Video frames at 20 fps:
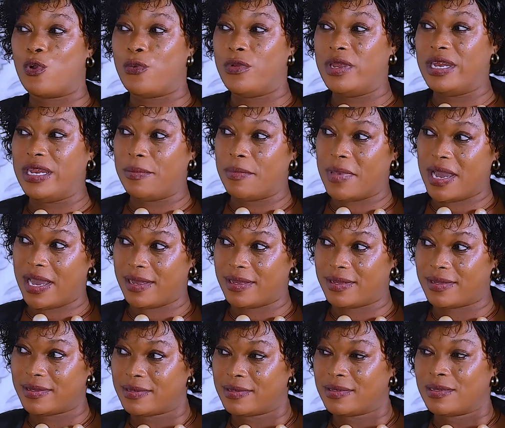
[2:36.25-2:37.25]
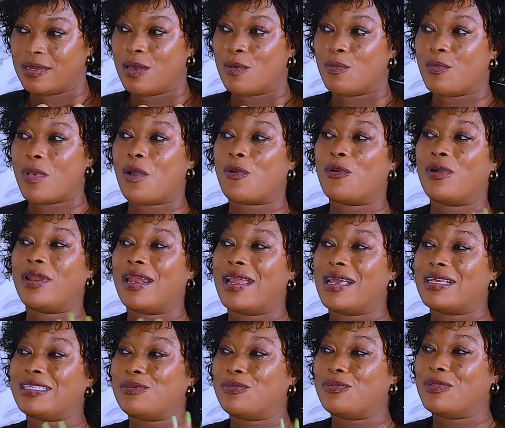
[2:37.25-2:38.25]
for Winneba, Marco
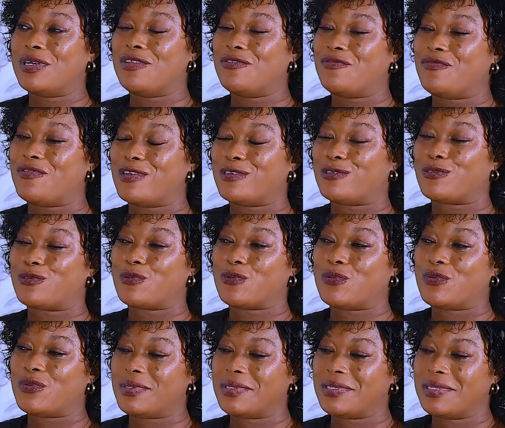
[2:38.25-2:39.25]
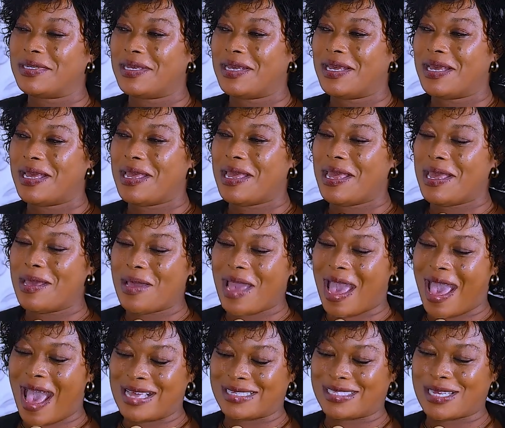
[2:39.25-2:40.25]
Lunch Manifesto.
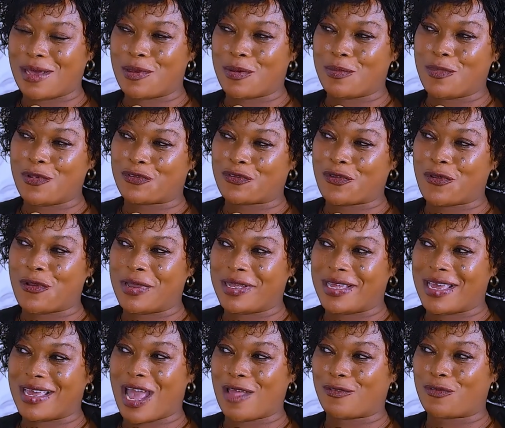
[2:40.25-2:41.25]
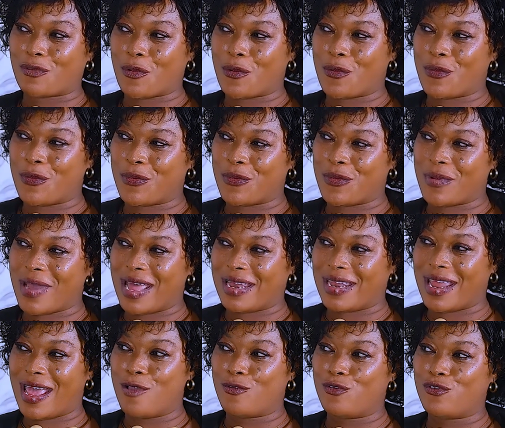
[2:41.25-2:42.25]
I saw no more ton ya yato,
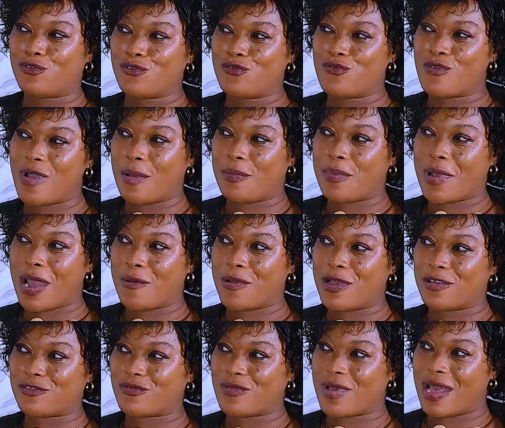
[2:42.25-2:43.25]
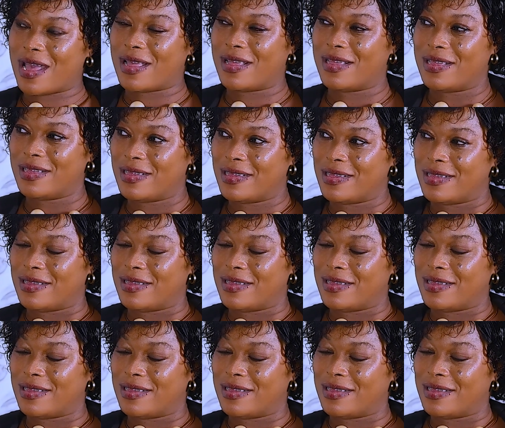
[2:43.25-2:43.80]
and I go to up. I was